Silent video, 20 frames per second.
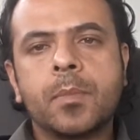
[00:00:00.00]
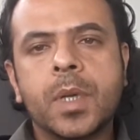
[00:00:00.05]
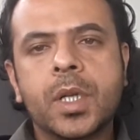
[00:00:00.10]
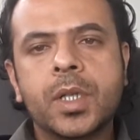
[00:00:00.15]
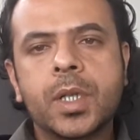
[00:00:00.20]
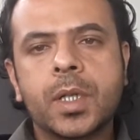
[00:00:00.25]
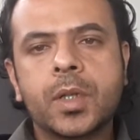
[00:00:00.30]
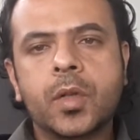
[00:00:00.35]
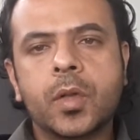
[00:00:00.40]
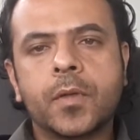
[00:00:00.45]

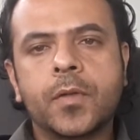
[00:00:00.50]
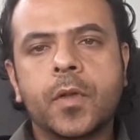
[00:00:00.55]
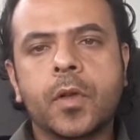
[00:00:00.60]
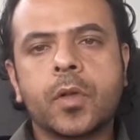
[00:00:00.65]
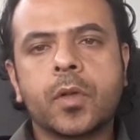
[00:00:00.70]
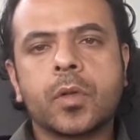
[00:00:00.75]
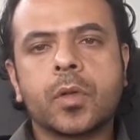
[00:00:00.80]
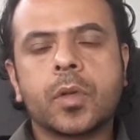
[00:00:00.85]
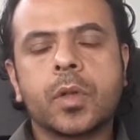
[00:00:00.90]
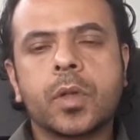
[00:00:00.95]
measures are
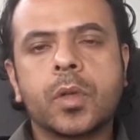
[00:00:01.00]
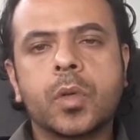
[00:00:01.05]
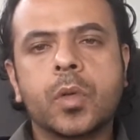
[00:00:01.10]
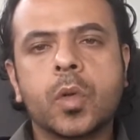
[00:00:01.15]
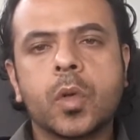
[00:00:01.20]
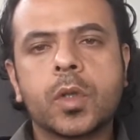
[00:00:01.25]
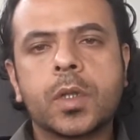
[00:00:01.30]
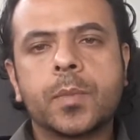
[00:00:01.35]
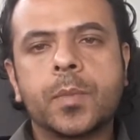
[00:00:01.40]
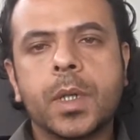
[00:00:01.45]
for
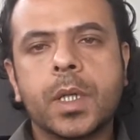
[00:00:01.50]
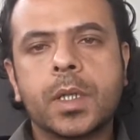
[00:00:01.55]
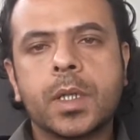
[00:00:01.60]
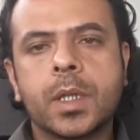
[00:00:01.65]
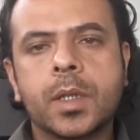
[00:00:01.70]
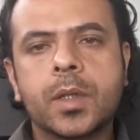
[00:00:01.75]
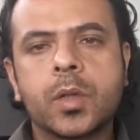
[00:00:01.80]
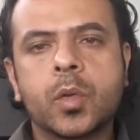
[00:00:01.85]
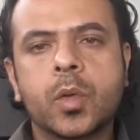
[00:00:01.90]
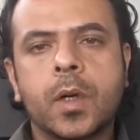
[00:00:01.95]
those
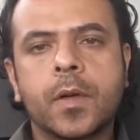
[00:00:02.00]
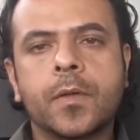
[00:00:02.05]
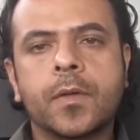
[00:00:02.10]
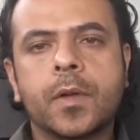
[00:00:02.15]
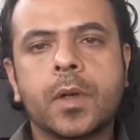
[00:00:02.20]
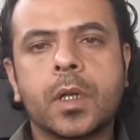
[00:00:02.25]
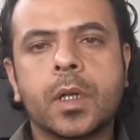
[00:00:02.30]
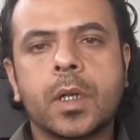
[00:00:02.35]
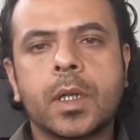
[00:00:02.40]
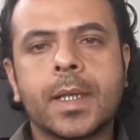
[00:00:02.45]
patients who have
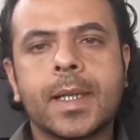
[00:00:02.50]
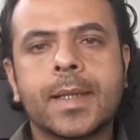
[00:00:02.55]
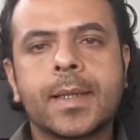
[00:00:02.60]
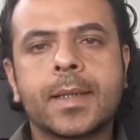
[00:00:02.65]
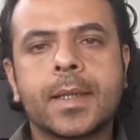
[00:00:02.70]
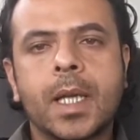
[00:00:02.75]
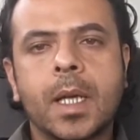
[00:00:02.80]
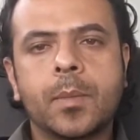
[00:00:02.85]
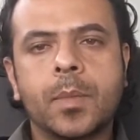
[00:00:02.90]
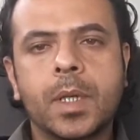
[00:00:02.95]

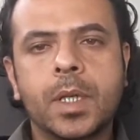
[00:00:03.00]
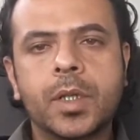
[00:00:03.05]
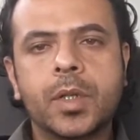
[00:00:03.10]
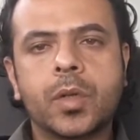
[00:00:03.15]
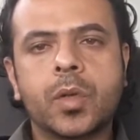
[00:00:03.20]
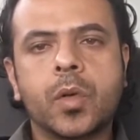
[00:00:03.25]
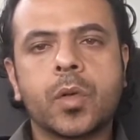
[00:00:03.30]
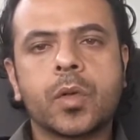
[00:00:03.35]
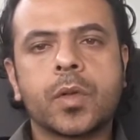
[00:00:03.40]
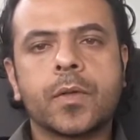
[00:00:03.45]

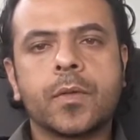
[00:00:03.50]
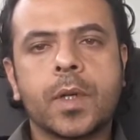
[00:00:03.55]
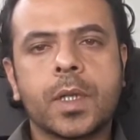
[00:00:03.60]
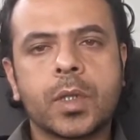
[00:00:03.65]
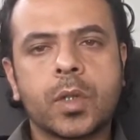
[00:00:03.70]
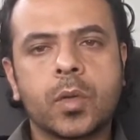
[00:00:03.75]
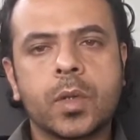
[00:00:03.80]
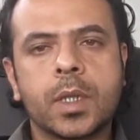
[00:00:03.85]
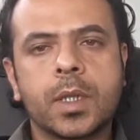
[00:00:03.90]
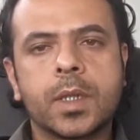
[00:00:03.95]
established
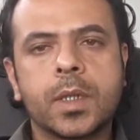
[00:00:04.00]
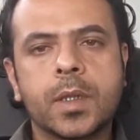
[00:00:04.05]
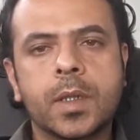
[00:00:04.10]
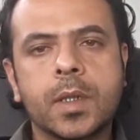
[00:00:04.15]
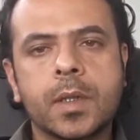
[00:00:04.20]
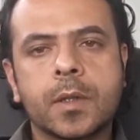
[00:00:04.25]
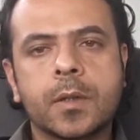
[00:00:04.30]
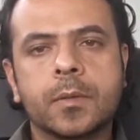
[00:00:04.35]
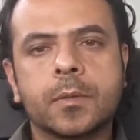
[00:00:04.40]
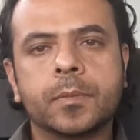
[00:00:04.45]
cardiovascular
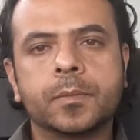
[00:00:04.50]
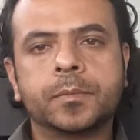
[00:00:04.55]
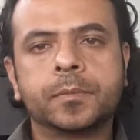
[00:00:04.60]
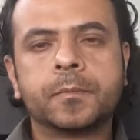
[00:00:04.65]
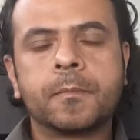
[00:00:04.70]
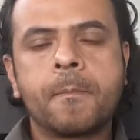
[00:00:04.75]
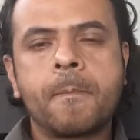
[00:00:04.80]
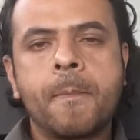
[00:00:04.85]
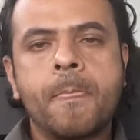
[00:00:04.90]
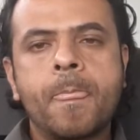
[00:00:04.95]
disease.
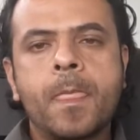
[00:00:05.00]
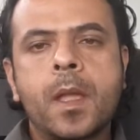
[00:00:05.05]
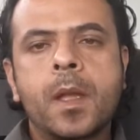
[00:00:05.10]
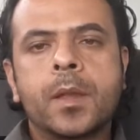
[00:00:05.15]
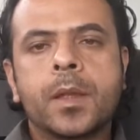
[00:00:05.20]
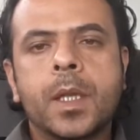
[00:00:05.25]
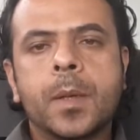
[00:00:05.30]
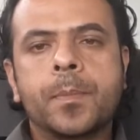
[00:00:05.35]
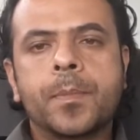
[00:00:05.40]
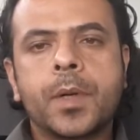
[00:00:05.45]

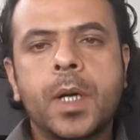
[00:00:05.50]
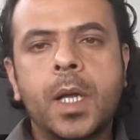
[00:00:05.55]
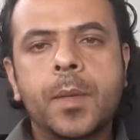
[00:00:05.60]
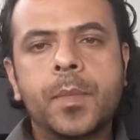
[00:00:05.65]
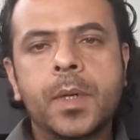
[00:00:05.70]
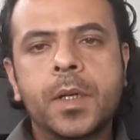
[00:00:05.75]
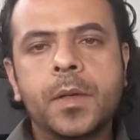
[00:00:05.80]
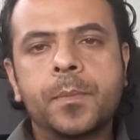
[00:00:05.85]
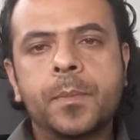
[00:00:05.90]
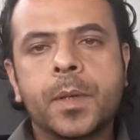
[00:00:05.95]
The
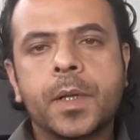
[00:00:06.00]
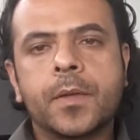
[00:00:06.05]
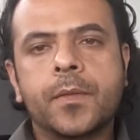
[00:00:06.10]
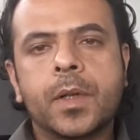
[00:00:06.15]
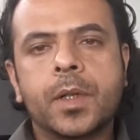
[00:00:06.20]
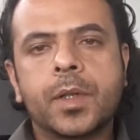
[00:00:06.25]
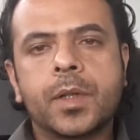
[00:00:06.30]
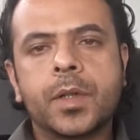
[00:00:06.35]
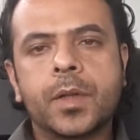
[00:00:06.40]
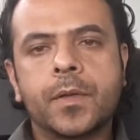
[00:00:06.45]
primary
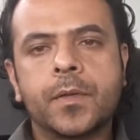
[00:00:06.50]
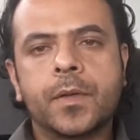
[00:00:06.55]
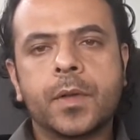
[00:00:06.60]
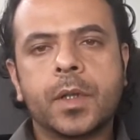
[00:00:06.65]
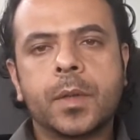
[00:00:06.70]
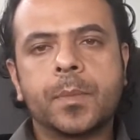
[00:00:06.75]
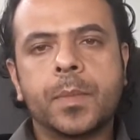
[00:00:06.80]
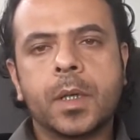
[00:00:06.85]
preventive